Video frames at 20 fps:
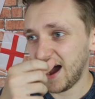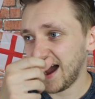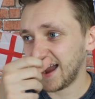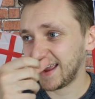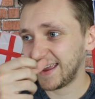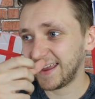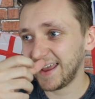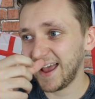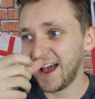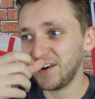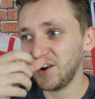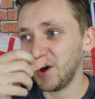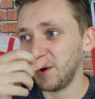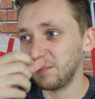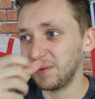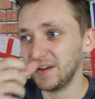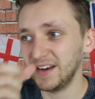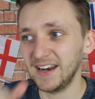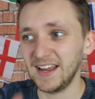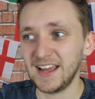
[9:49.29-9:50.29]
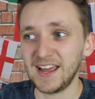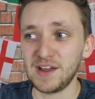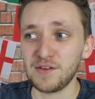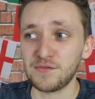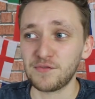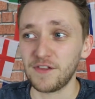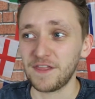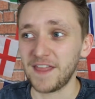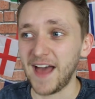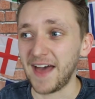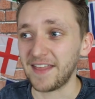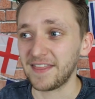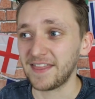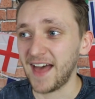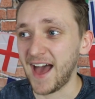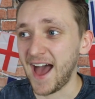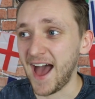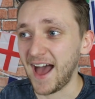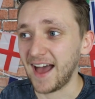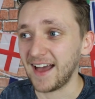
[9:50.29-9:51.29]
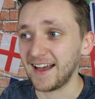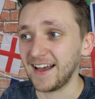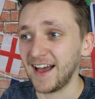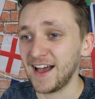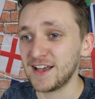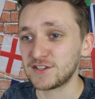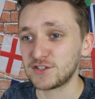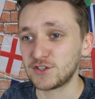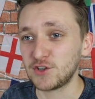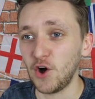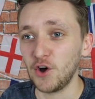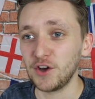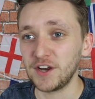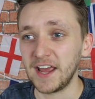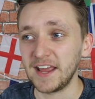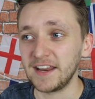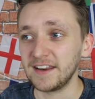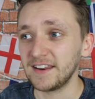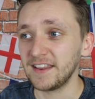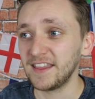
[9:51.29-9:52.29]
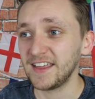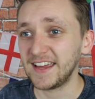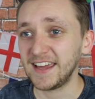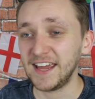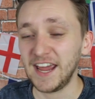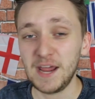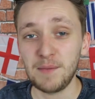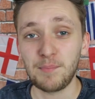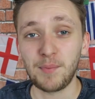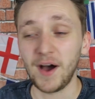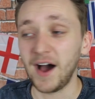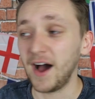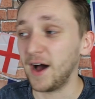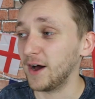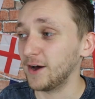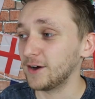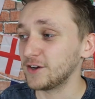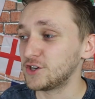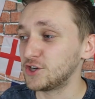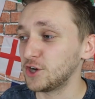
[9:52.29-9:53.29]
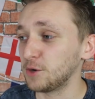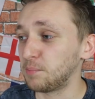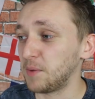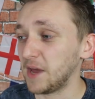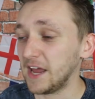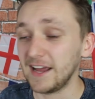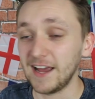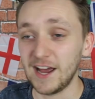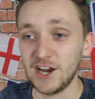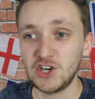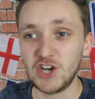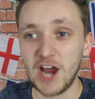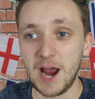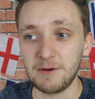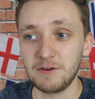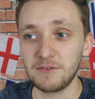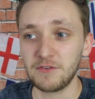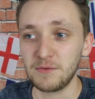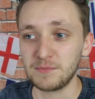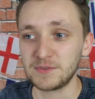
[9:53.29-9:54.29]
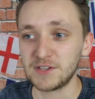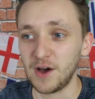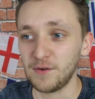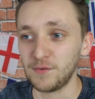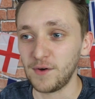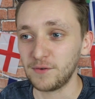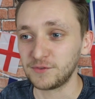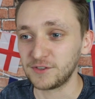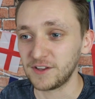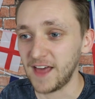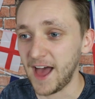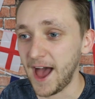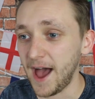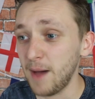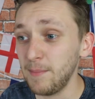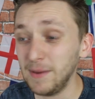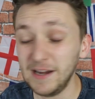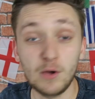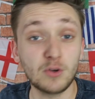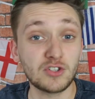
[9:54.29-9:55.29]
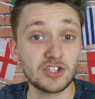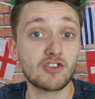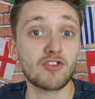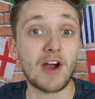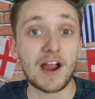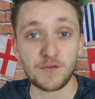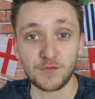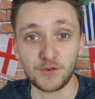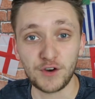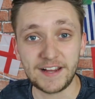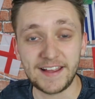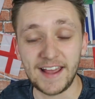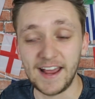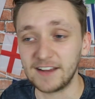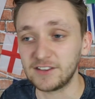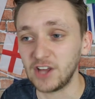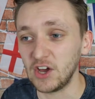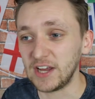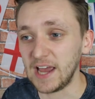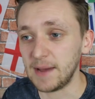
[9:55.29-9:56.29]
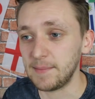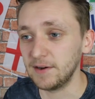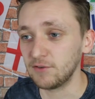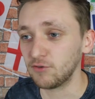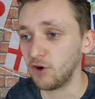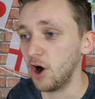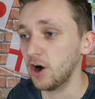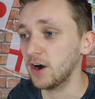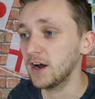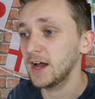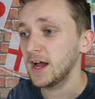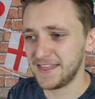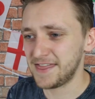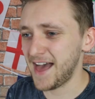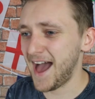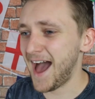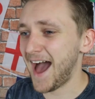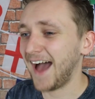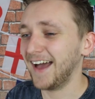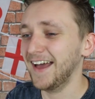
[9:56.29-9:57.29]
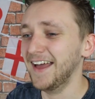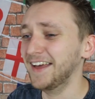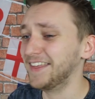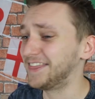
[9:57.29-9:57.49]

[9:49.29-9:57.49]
I cannot believe that that has gone in. The keeper should be ashamed of himself after that. I mean, it was a great free kick, don't get me wrong. That